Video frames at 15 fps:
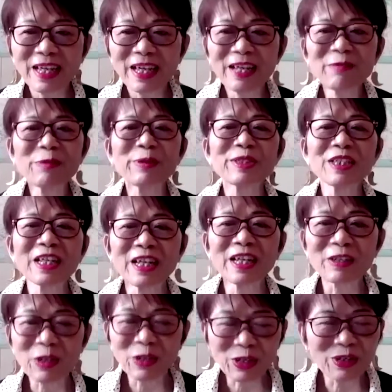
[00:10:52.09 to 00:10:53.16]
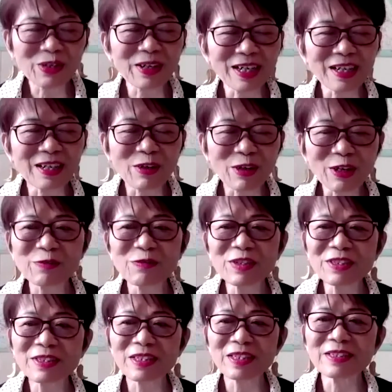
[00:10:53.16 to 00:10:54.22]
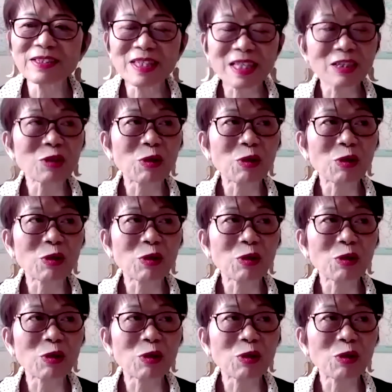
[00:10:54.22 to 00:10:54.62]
Everybody can call our office. It's